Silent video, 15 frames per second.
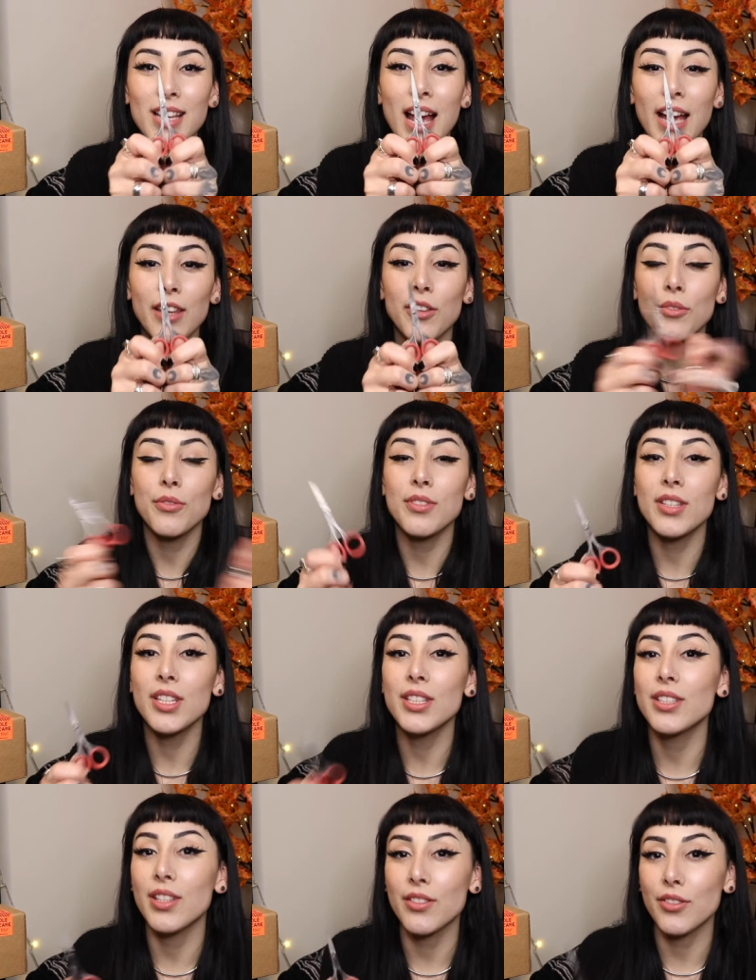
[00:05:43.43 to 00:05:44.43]
I use
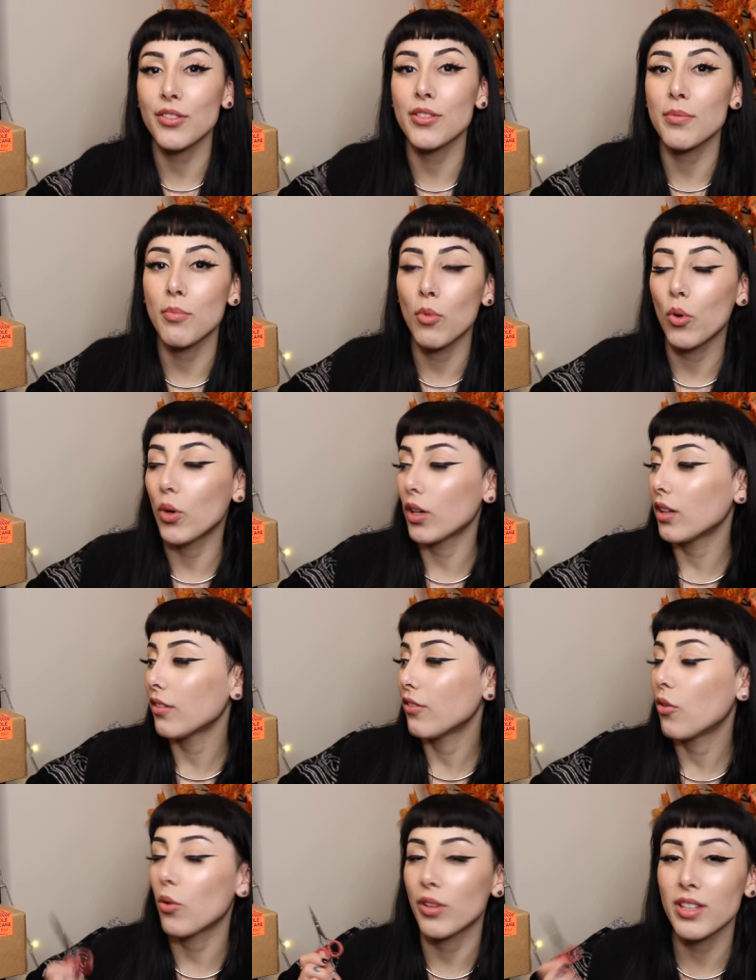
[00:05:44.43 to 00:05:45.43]
these scissors more
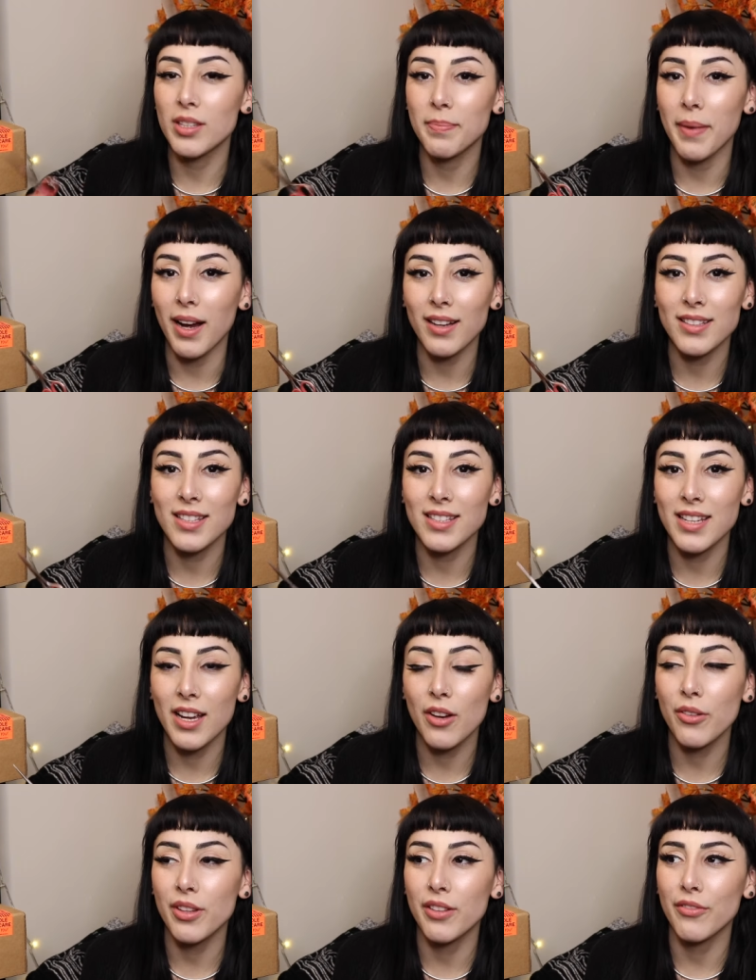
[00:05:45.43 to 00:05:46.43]
for these boxes
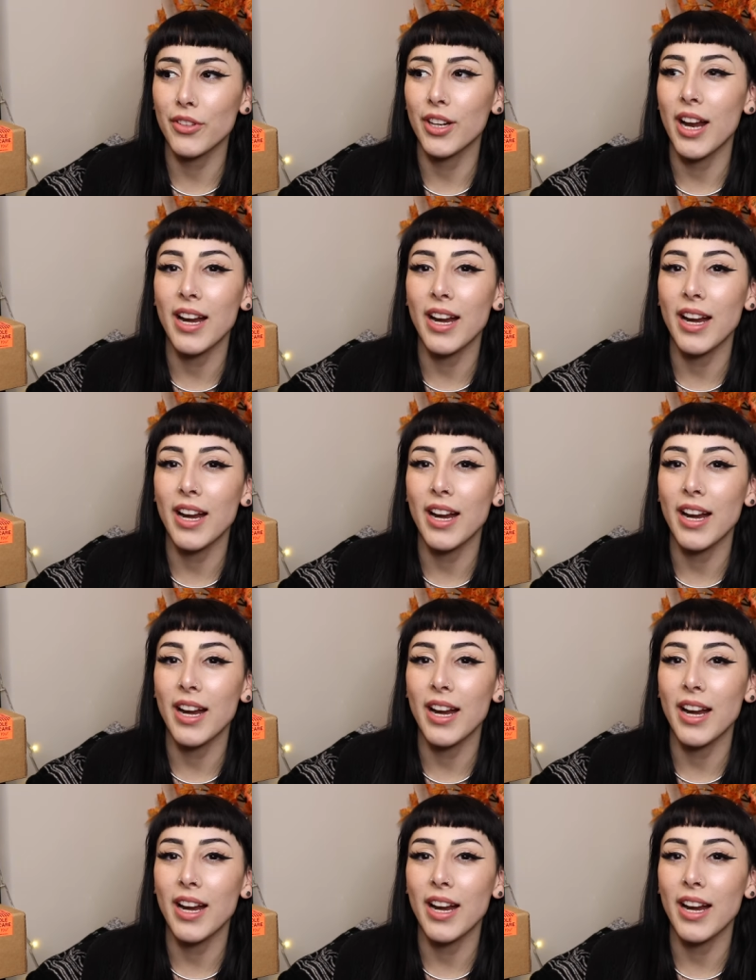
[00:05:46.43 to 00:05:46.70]
now than for